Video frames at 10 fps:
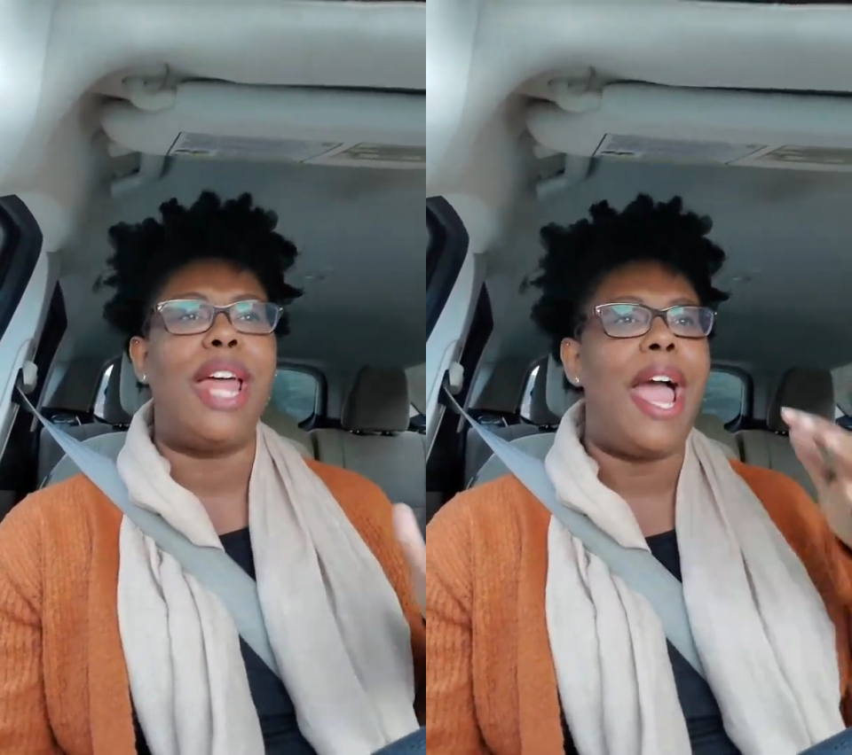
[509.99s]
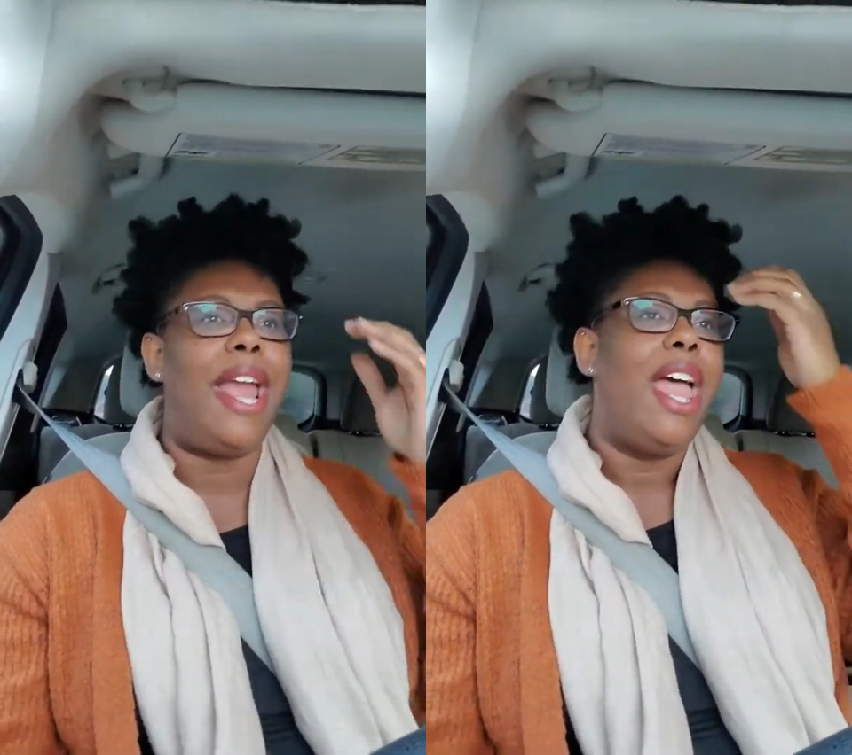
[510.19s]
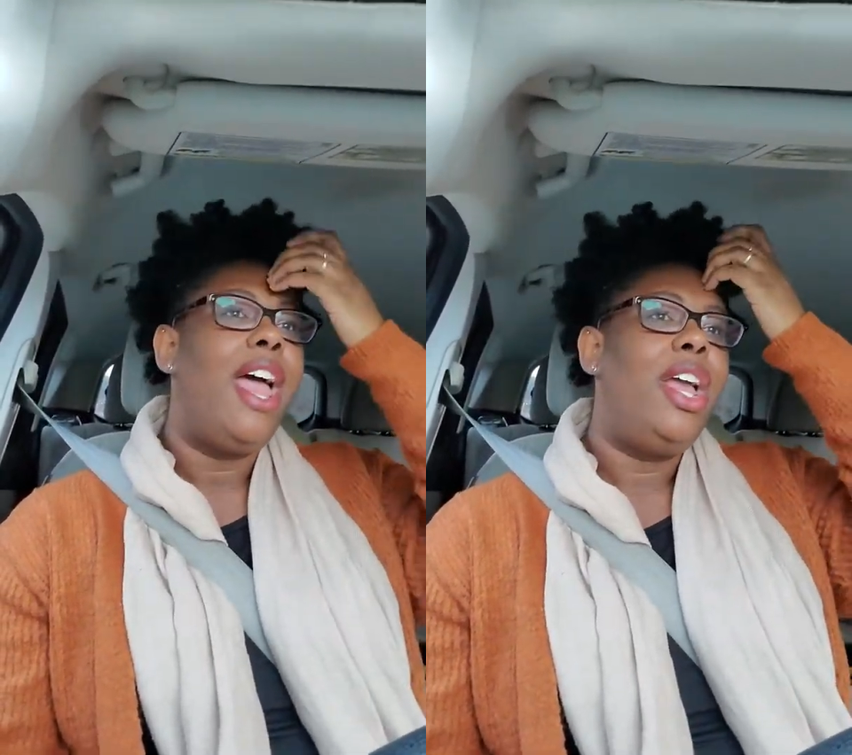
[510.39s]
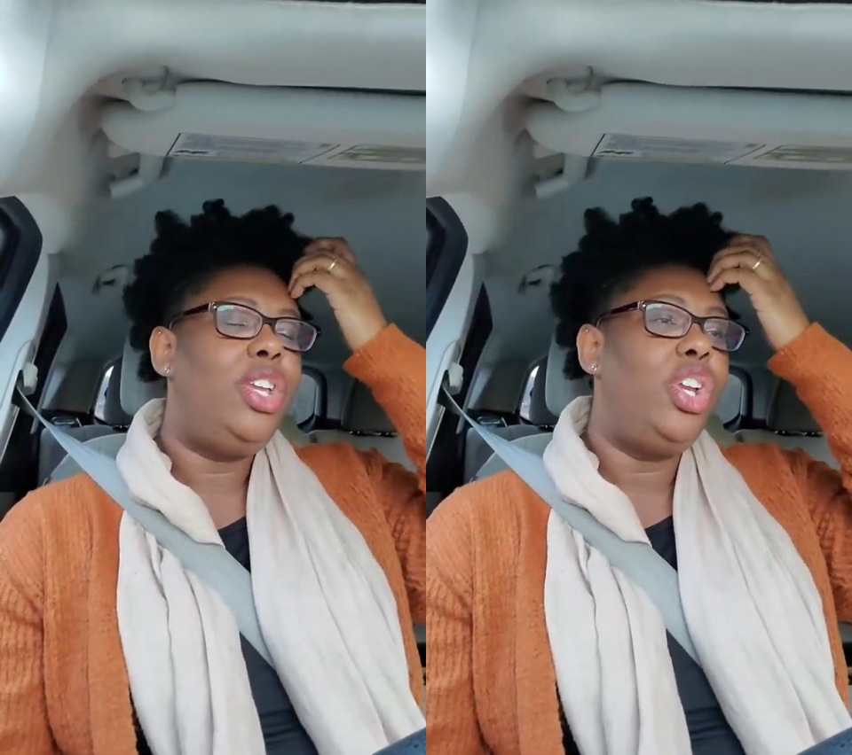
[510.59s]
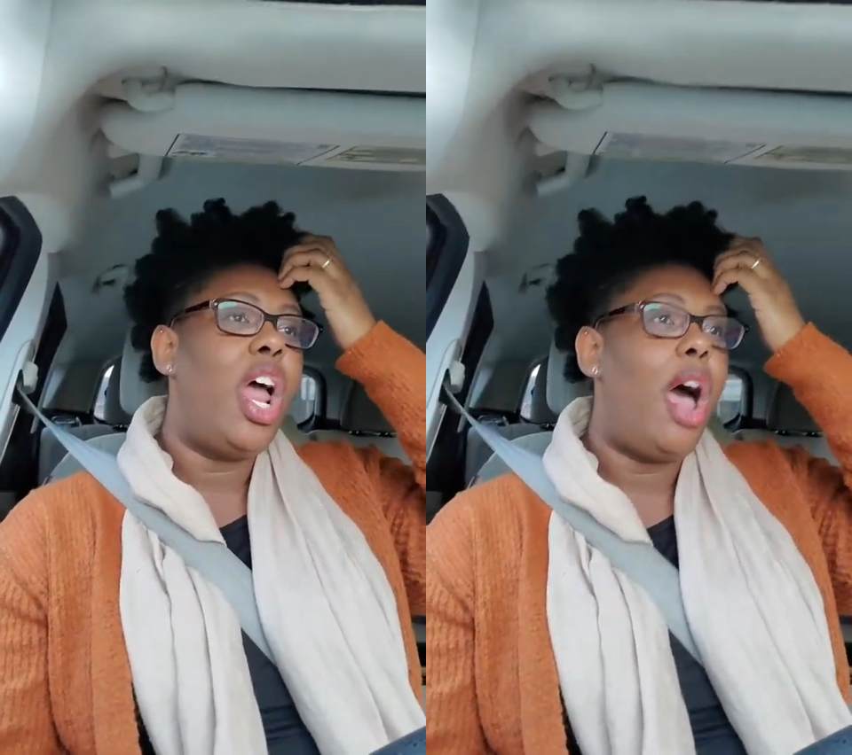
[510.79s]
Like,
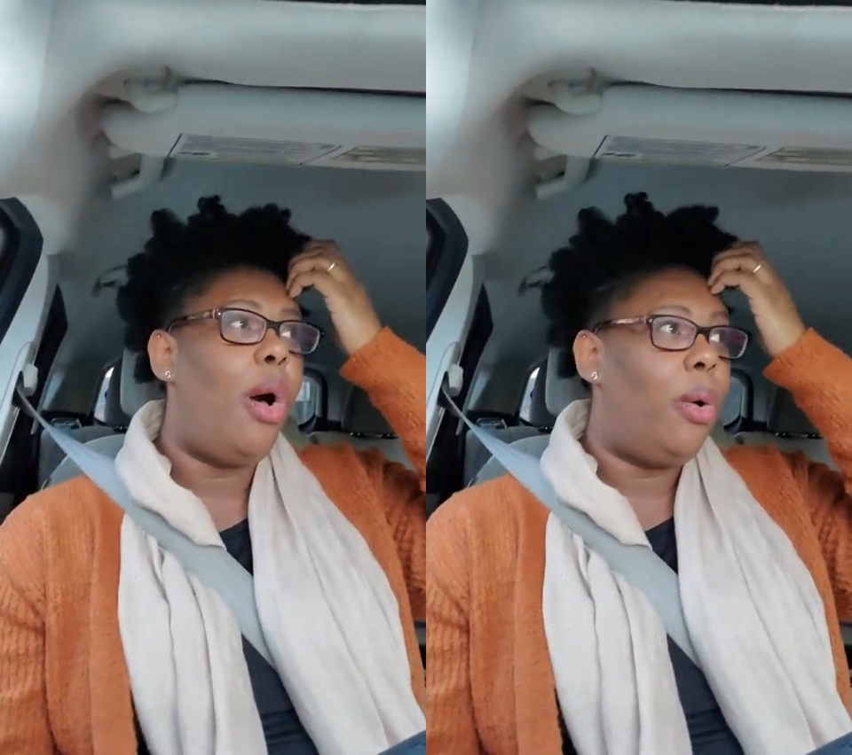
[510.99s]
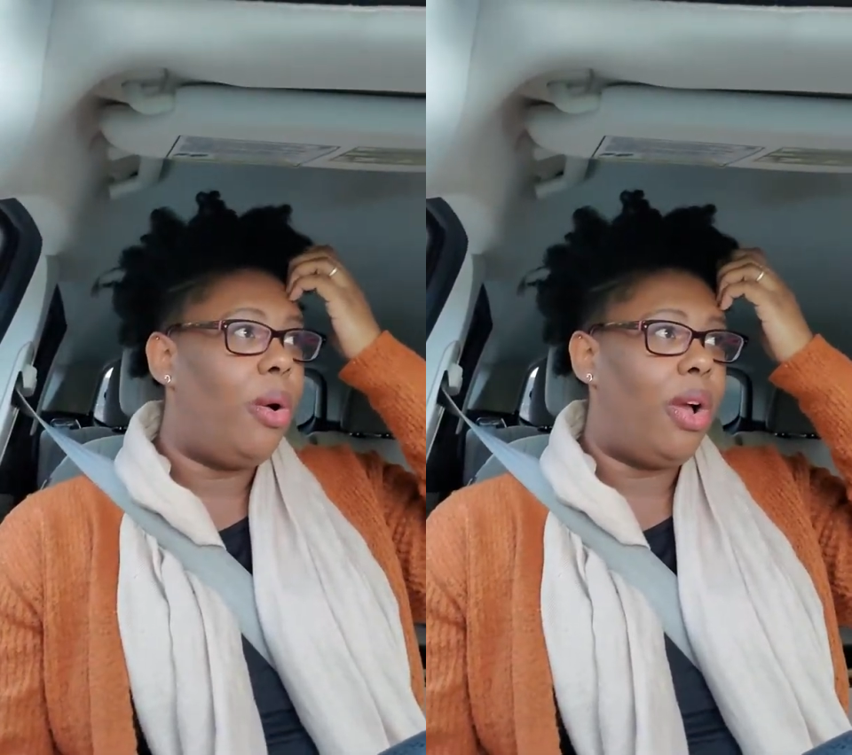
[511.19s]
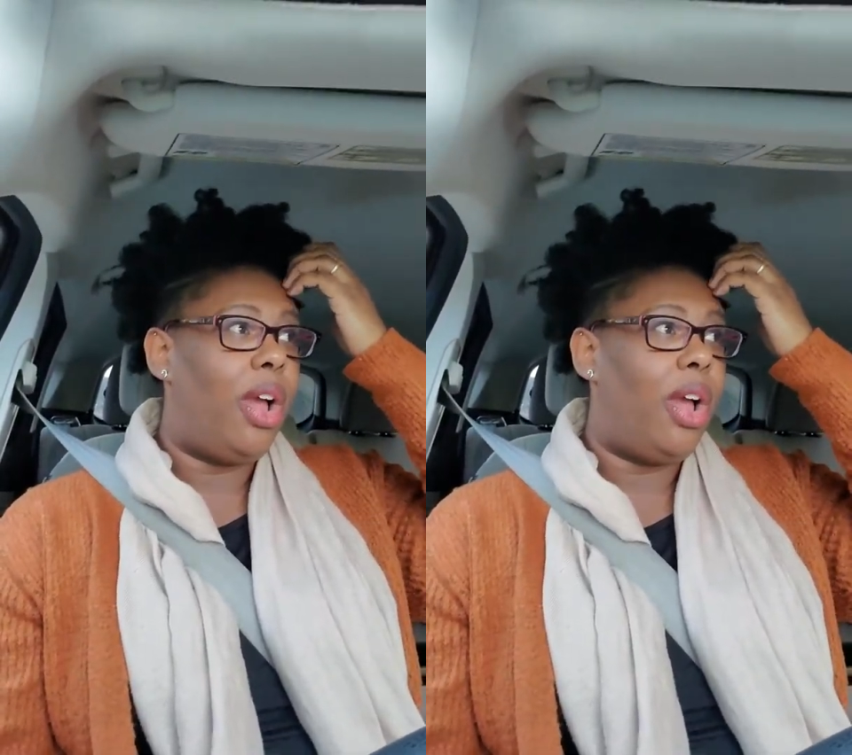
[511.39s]
you know,